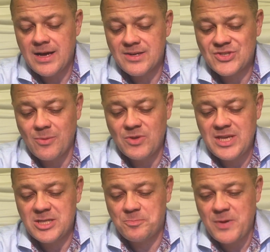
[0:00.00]
Some of
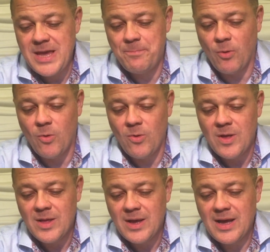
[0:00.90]
these people,
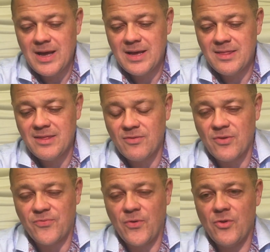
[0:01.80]

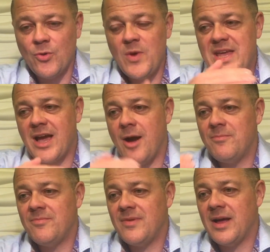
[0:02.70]
the further we
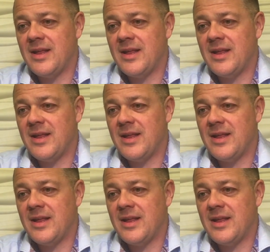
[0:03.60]
come